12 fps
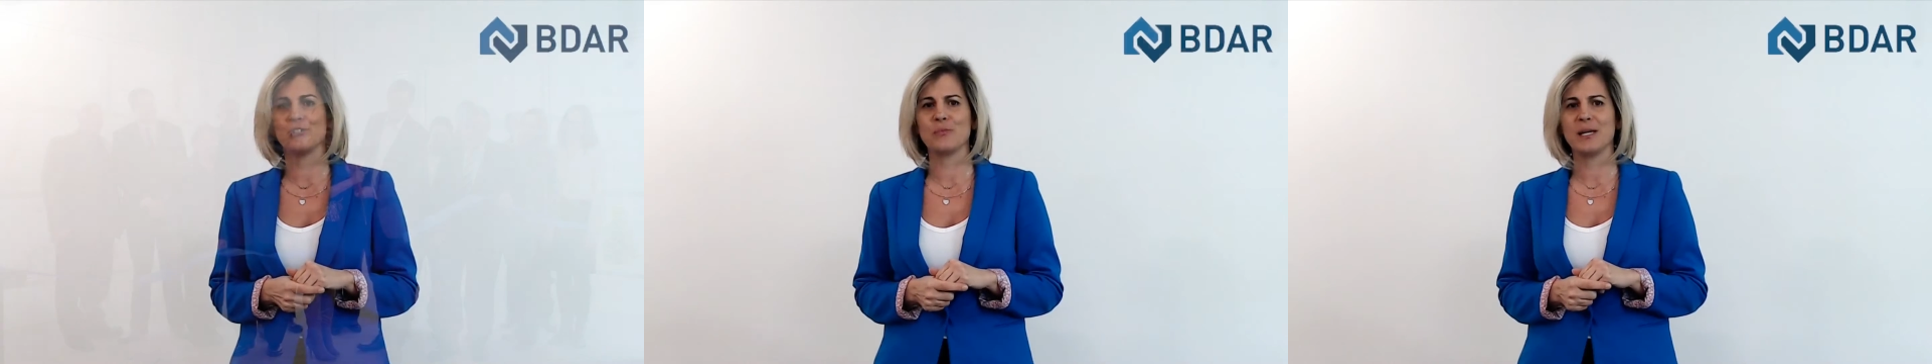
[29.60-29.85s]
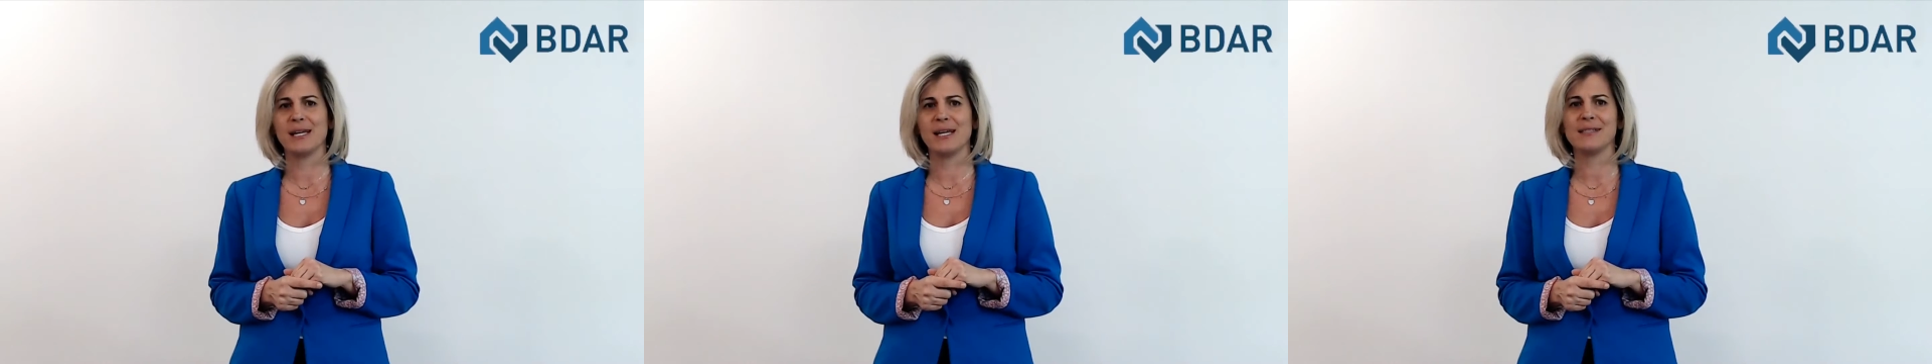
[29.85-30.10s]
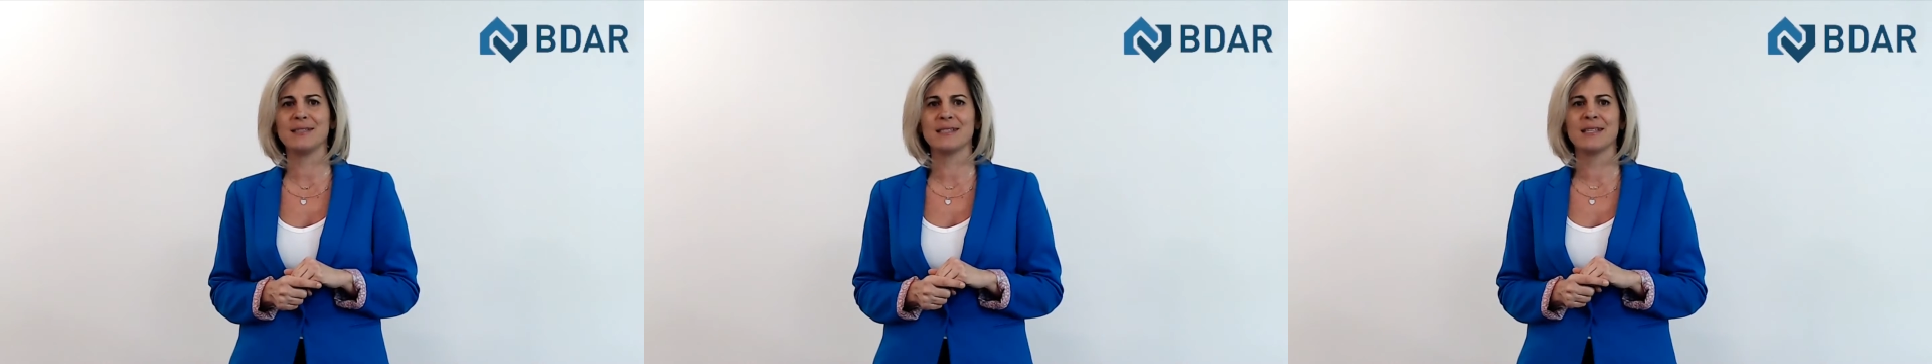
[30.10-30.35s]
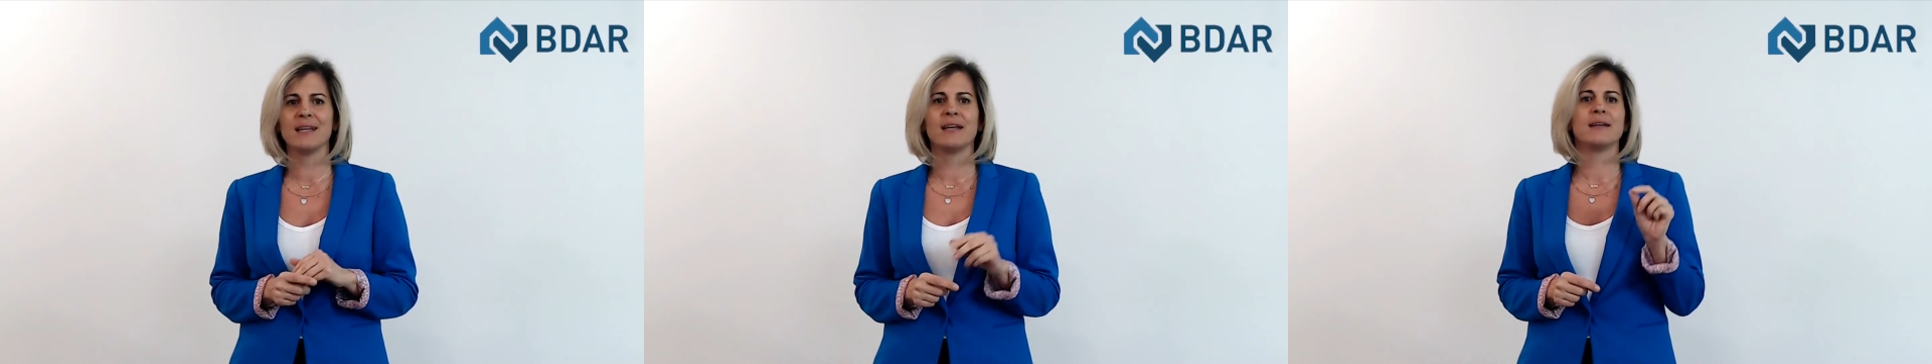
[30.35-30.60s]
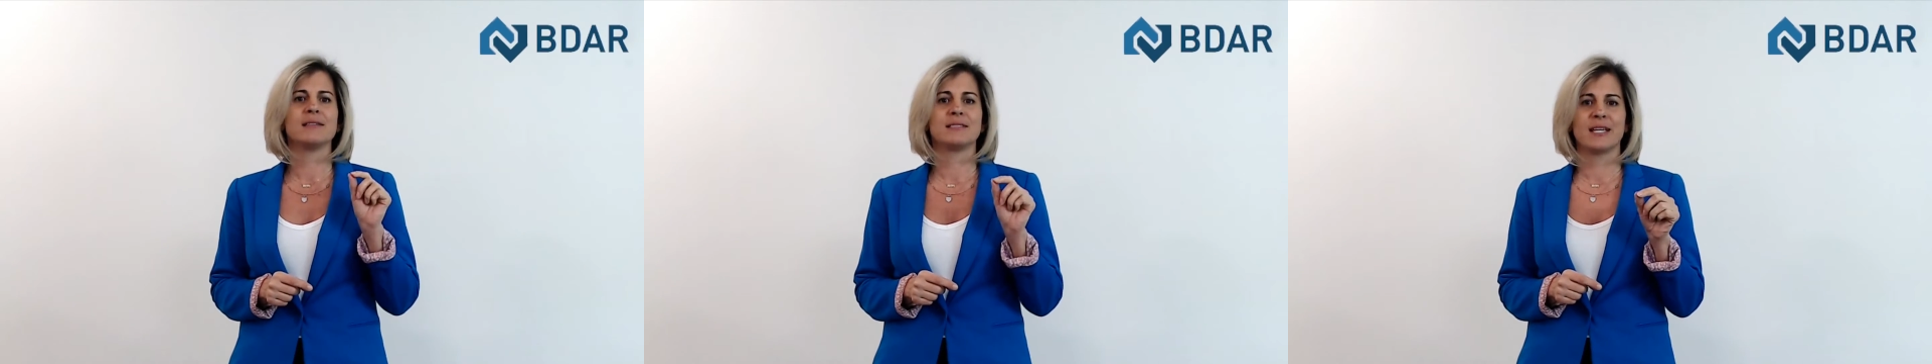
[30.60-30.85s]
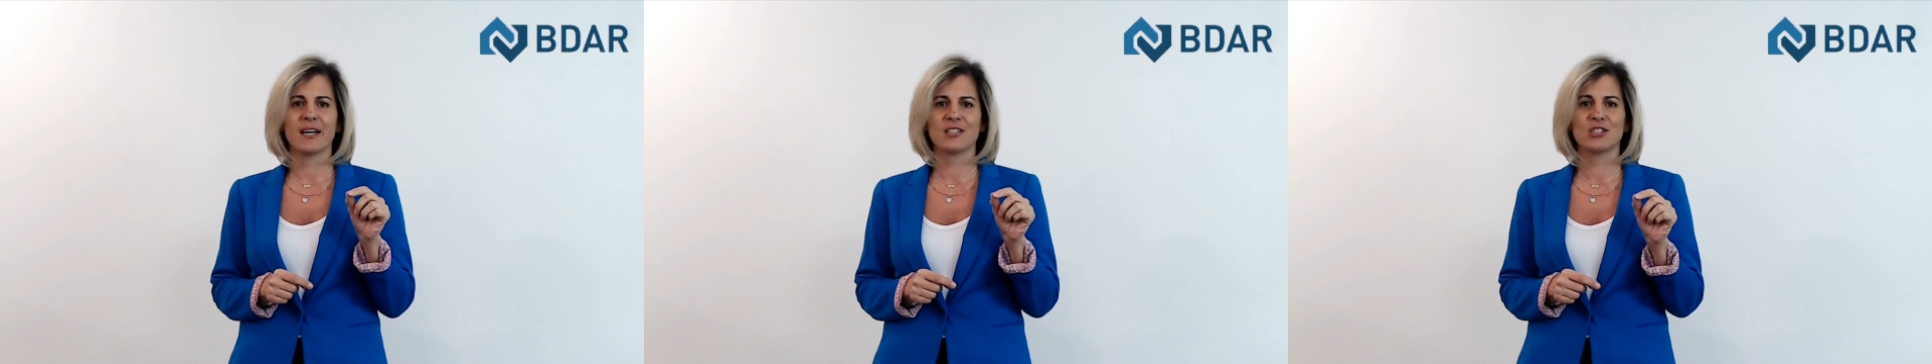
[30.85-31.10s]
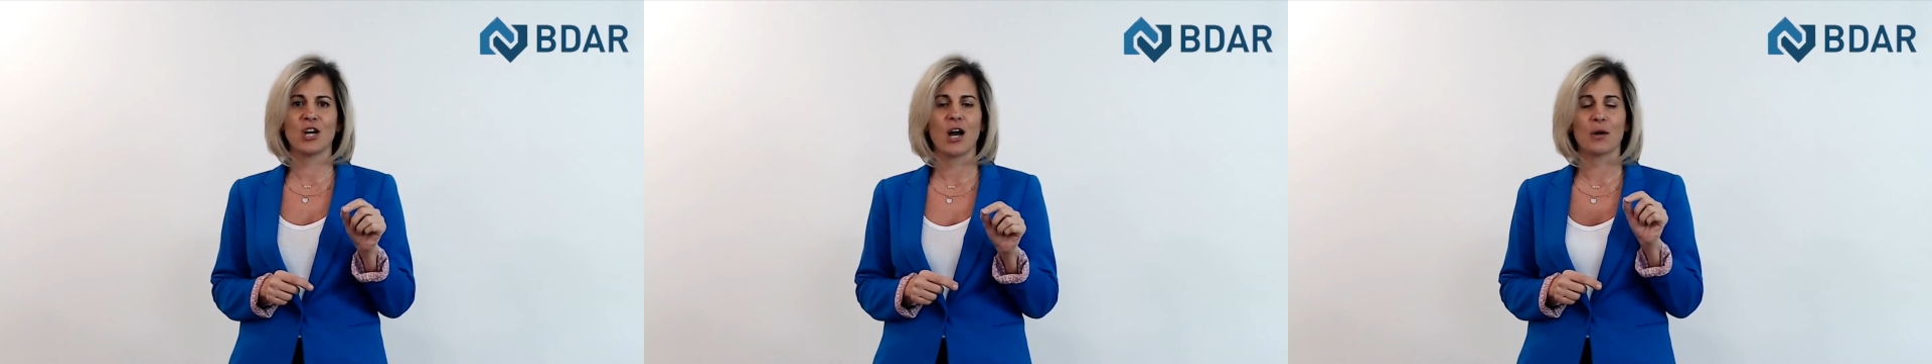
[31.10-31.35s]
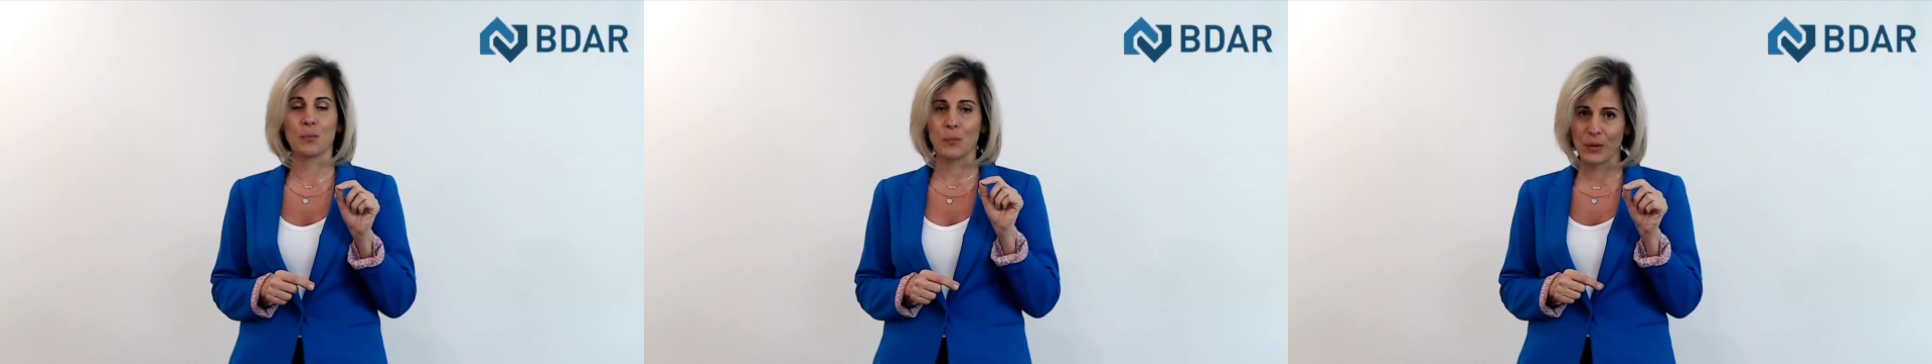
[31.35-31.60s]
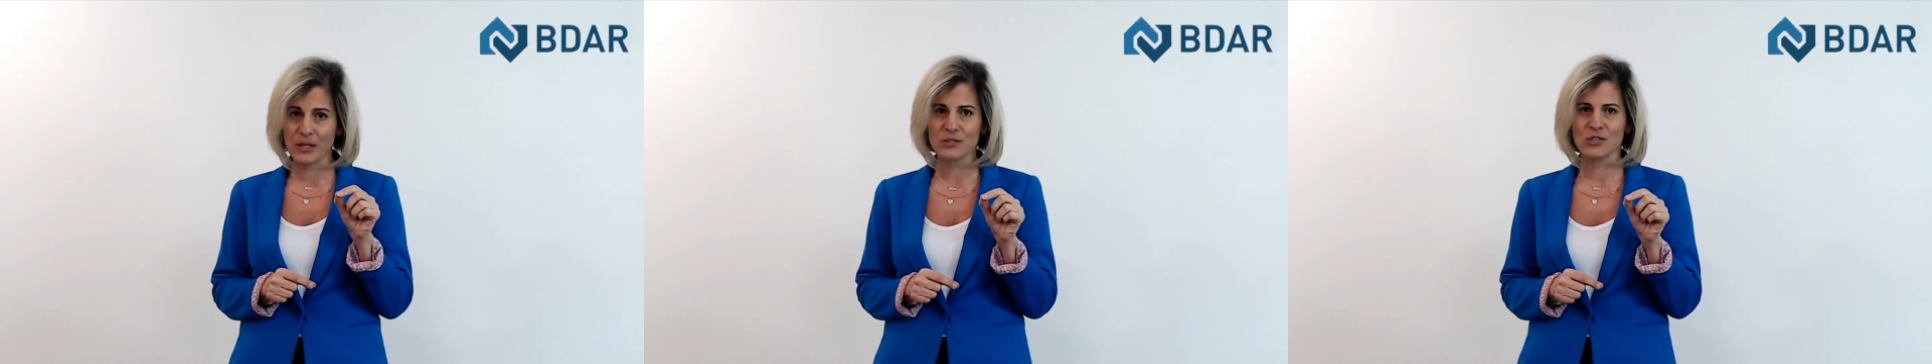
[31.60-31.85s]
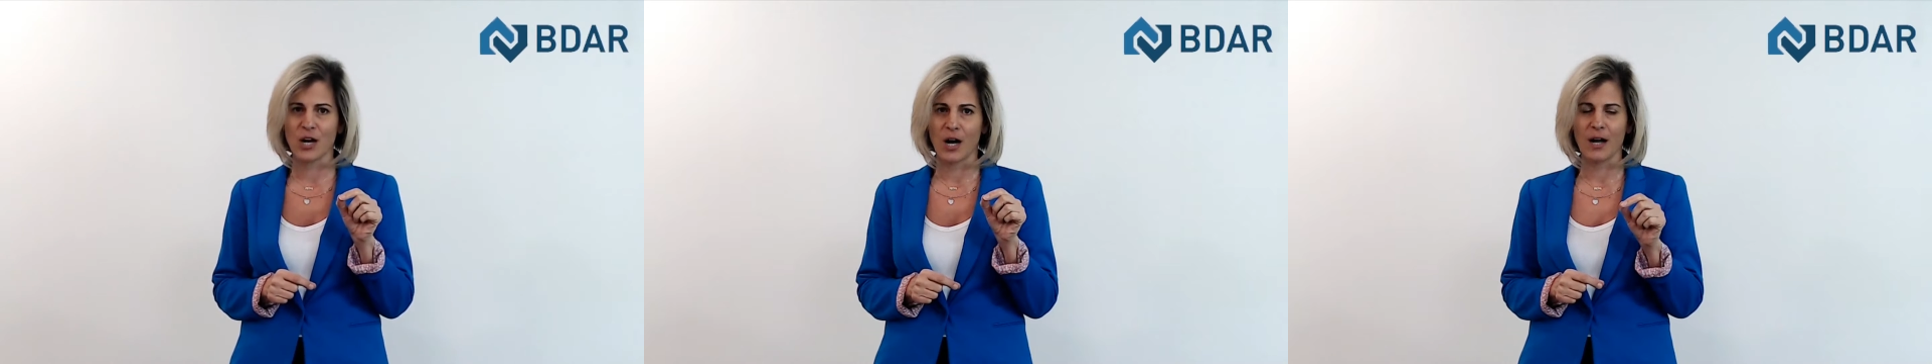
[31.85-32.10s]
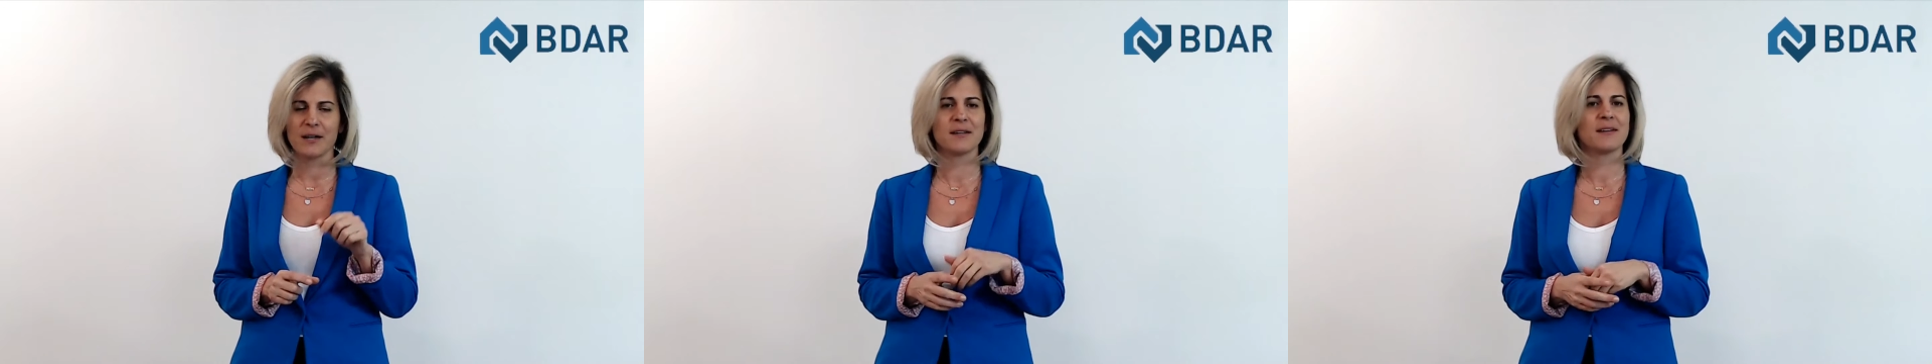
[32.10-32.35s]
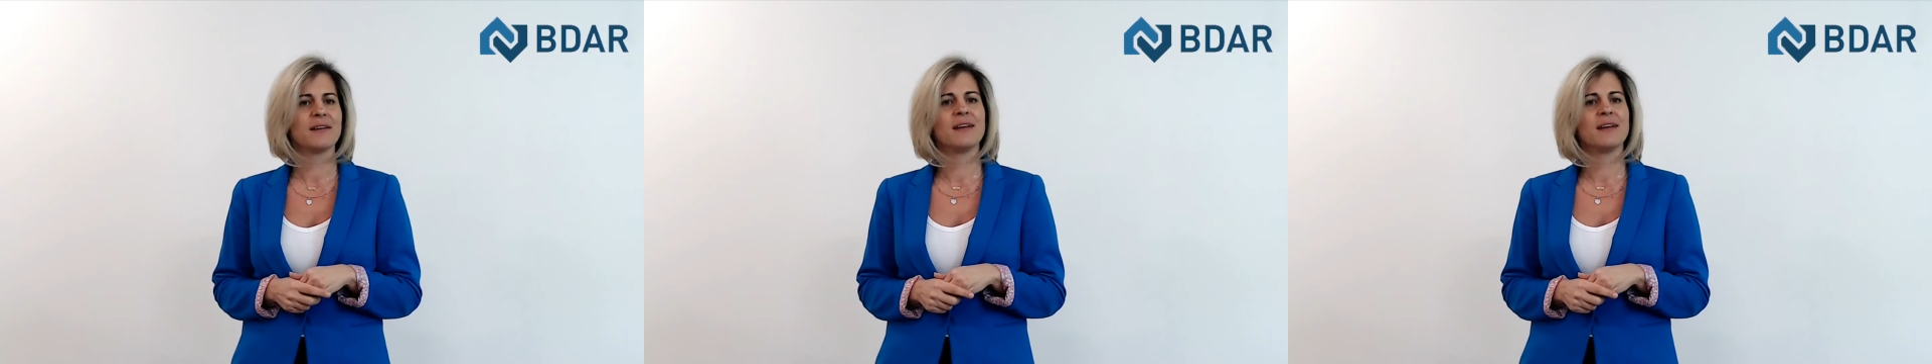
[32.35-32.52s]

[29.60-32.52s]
meetings, Tech Talk Real Talk,